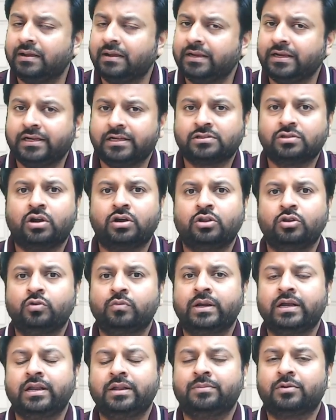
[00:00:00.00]
It is not
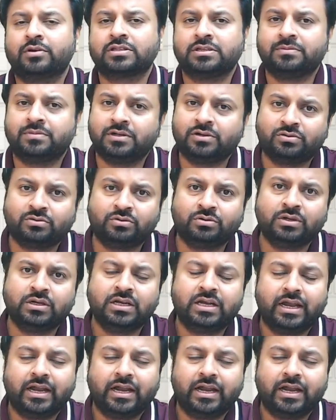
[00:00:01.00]
humanly possible to